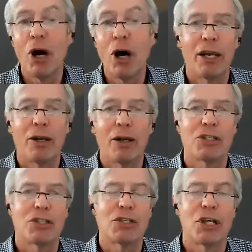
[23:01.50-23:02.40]
number of
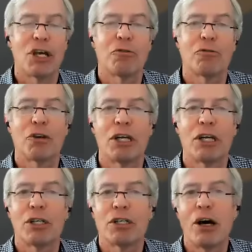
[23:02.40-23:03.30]
1, which is
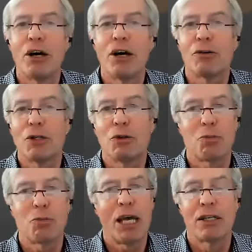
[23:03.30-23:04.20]
for every
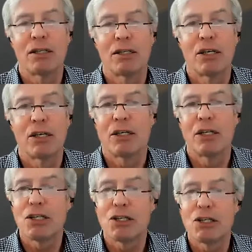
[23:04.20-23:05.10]
dollar you spend
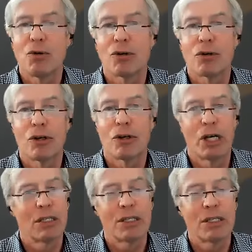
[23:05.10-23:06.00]
in this
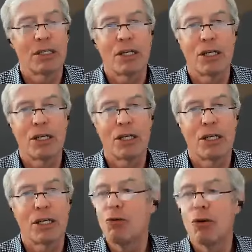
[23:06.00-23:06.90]
quarter, let's
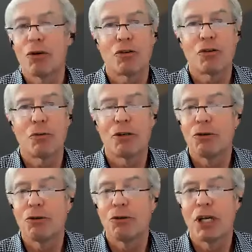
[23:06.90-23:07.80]
say 2 quarters from
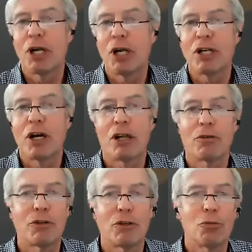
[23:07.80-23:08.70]
now you get
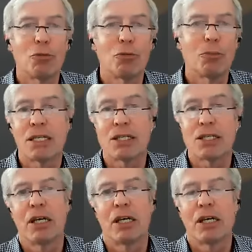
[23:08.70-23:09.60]
$1 of new
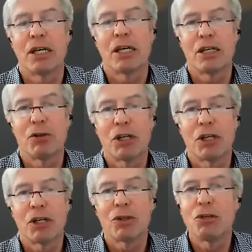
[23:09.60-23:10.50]
business. And if
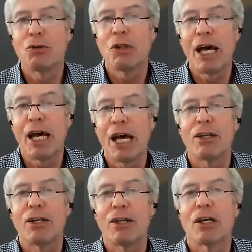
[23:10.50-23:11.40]
you're able to do that,